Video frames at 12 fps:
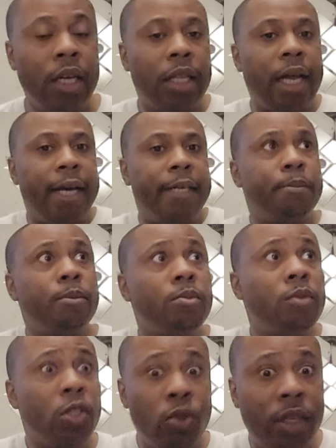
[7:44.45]
Like
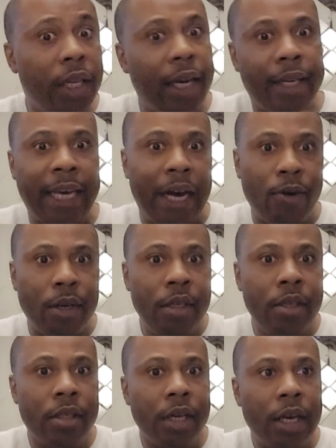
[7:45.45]
usually a lot of
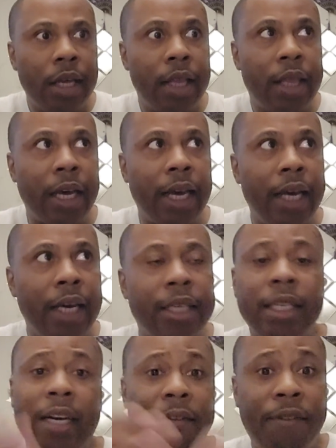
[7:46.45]
counties,
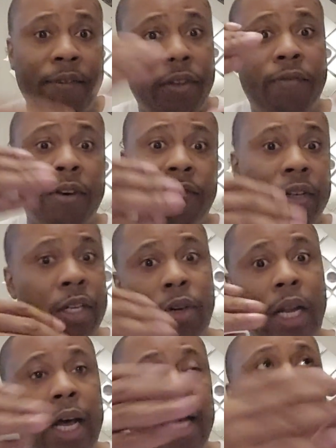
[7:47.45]
it's like a 50-50, no
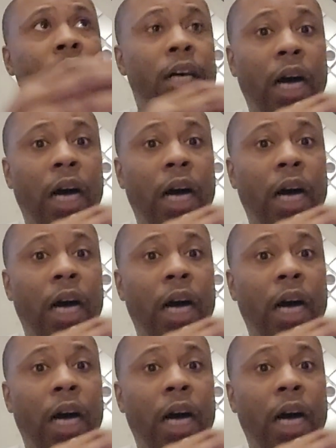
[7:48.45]
lie.